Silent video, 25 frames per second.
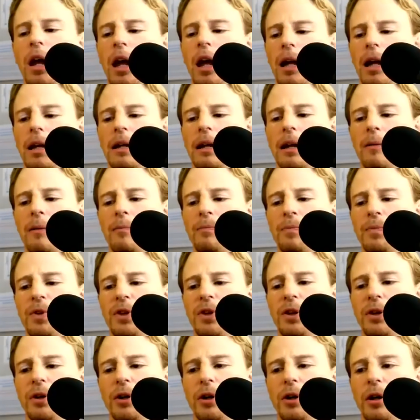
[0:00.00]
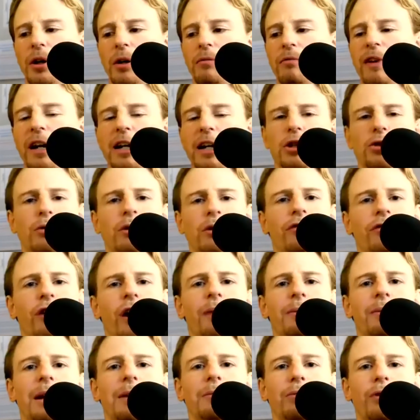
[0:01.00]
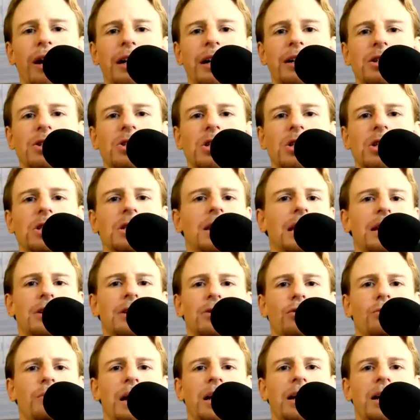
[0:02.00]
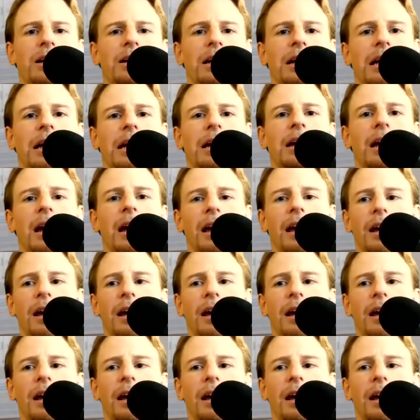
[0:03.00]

um, the factory farming practices and that dramatically